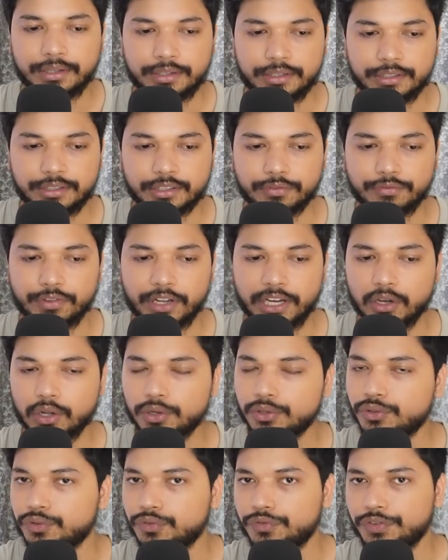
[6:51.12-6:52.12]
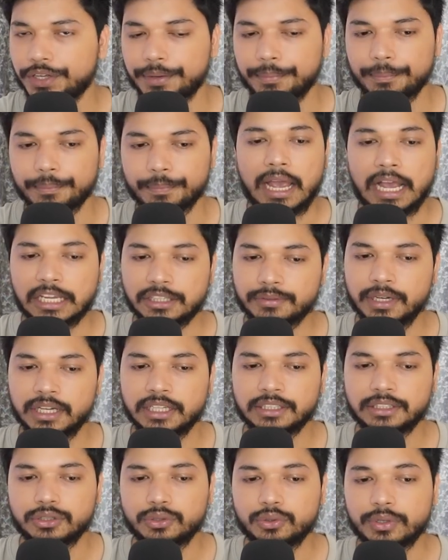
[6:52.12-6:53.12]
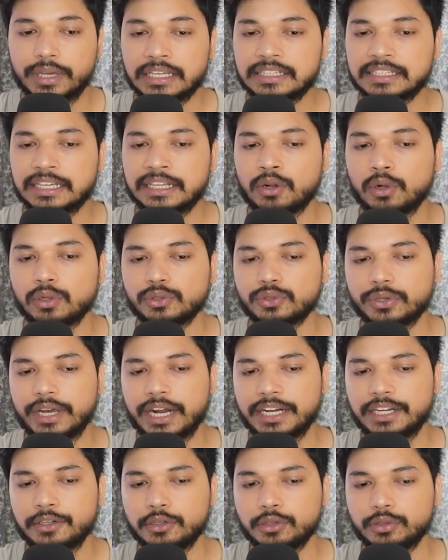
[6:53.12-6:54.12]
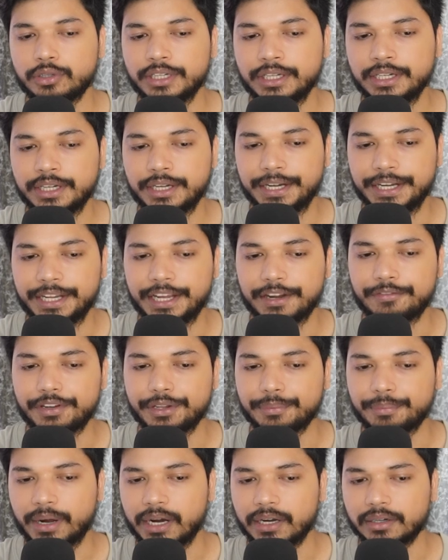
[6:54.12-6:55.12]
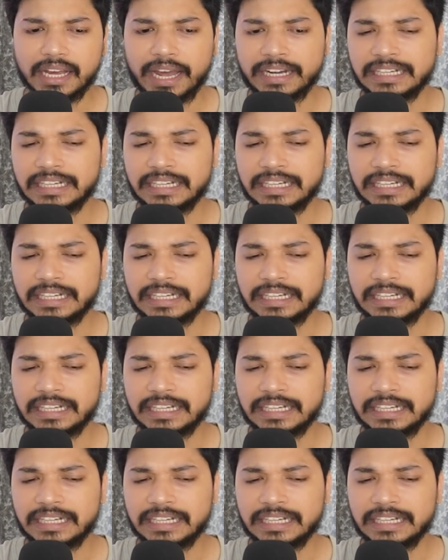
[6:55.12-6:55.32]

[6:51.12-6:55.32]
system Verilog, UVM, as well as you guys can also get into the DFT part.